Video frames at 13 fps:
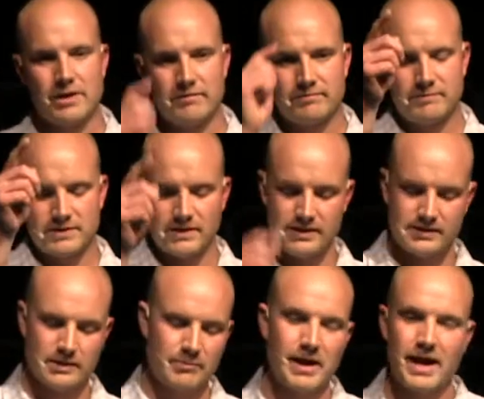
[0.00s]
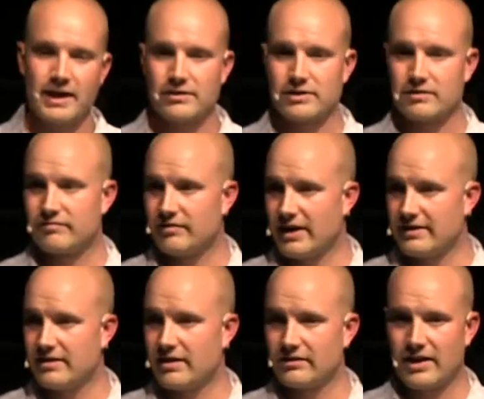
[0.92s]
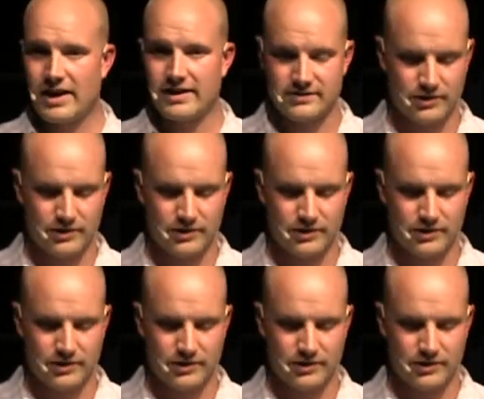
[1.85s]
We have CDs at the back, or you can find it online.